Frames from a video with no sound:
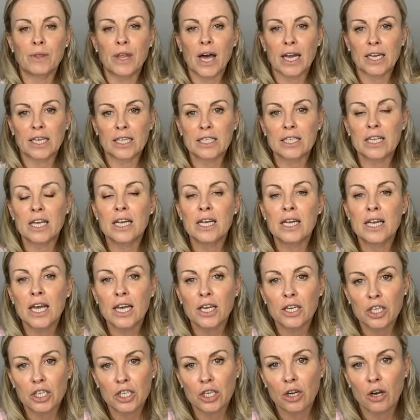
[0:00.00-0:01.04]
That is the
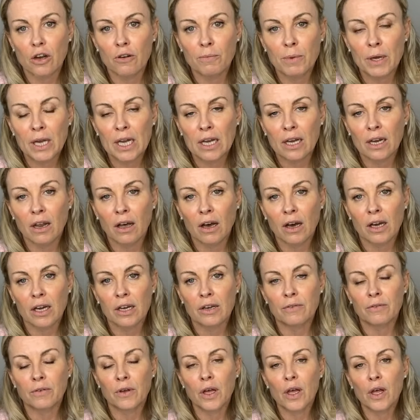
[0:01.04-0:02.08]
nature of being
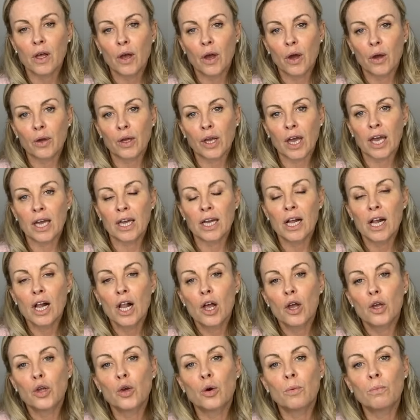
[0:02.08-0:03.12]
alive, okay?
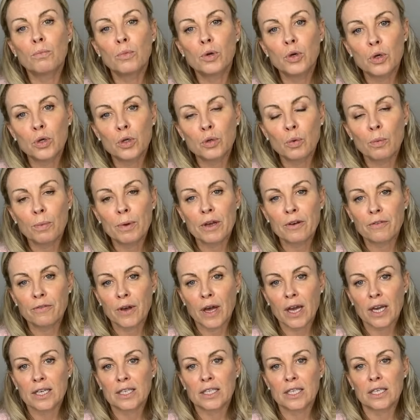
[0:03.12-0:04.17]
Your mood will be
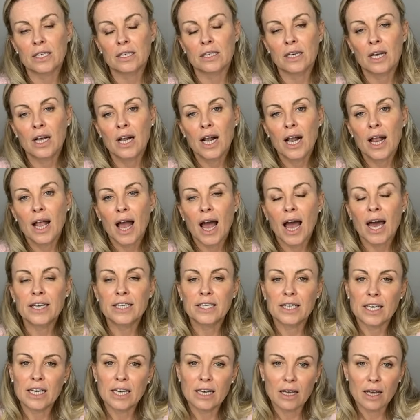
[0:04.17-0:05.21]
affected.
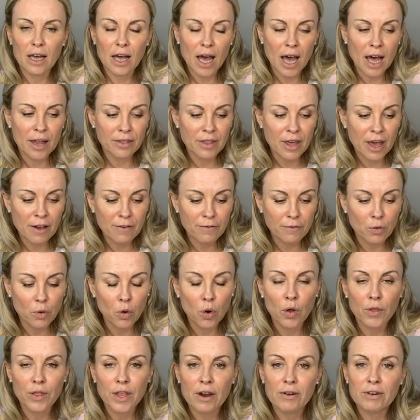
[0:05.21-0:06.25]
And
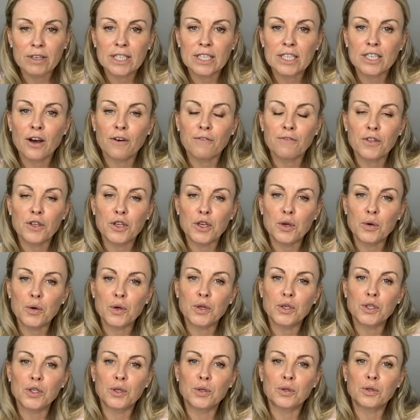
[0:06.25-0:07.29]
therefore, there is stuff that you
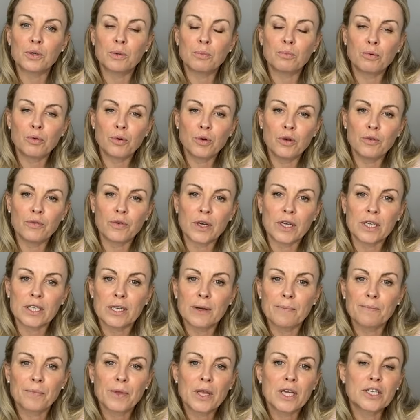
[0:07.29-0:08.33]
can do to improve
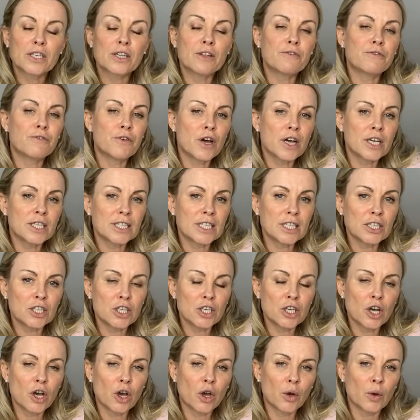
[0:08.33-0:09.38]
it. So the first thing
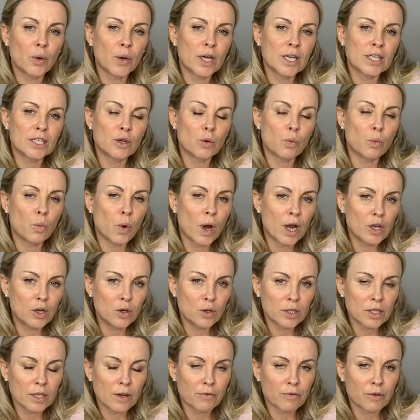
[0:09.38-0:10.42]
to know is that when
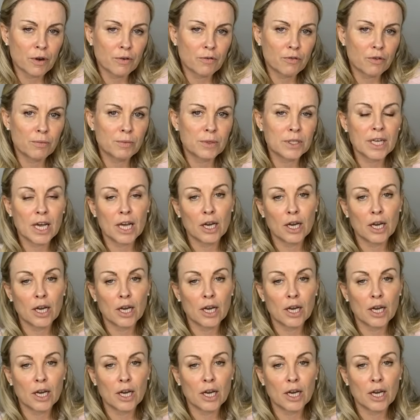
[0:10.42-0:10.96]
you're suffering from,